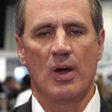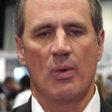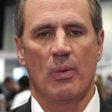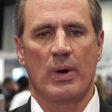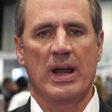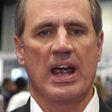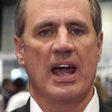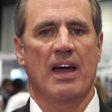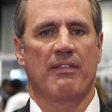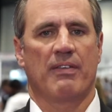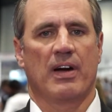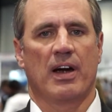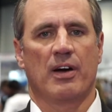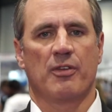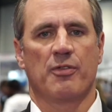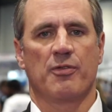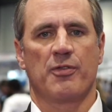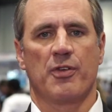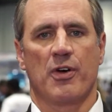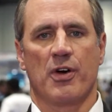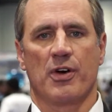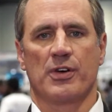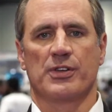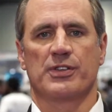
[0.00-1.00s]
We have our
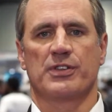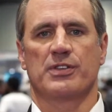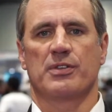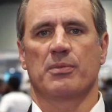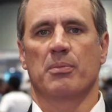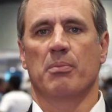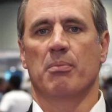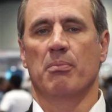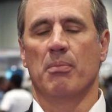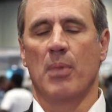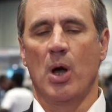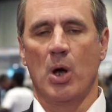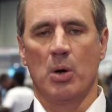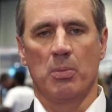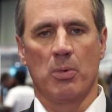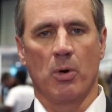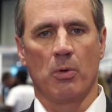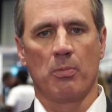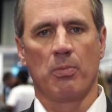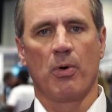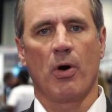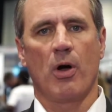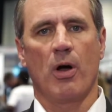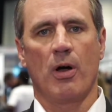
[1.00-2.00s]
first
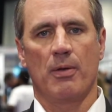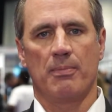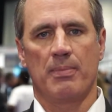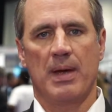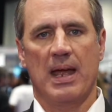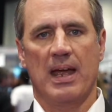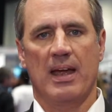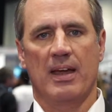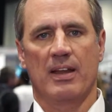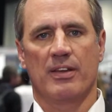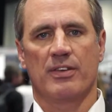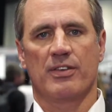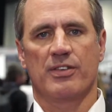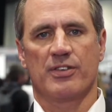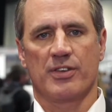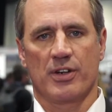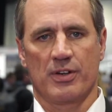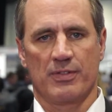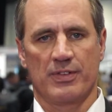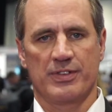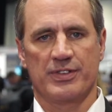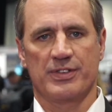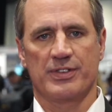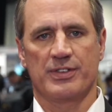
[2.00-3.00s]
mobile broadband
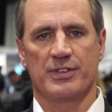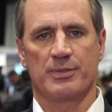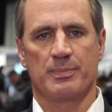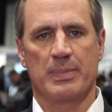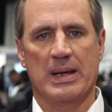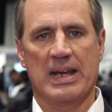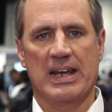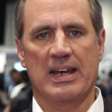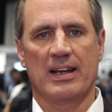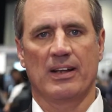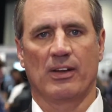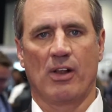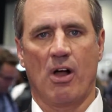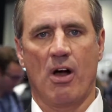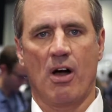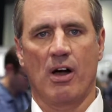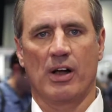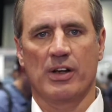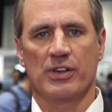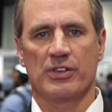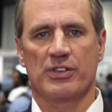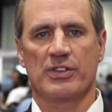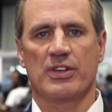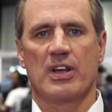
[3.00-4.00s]
services being
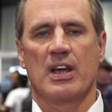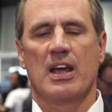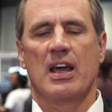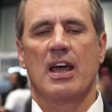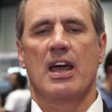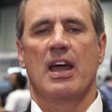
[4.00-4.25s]
launched,